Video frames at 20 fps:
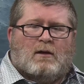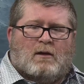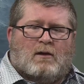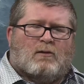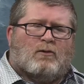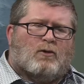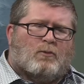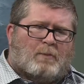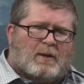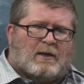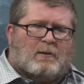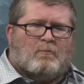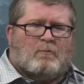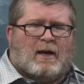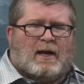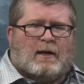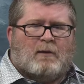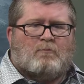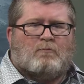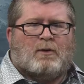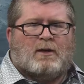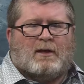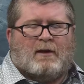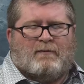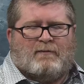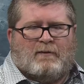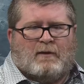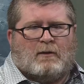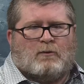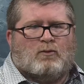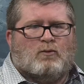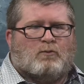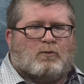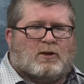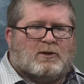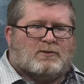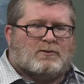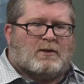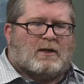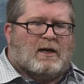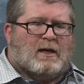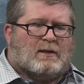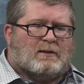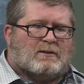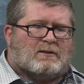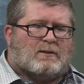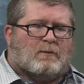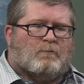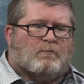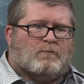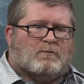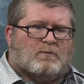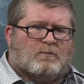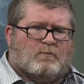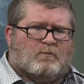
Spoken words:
A little bit in Maine, but I think New Brunswick has some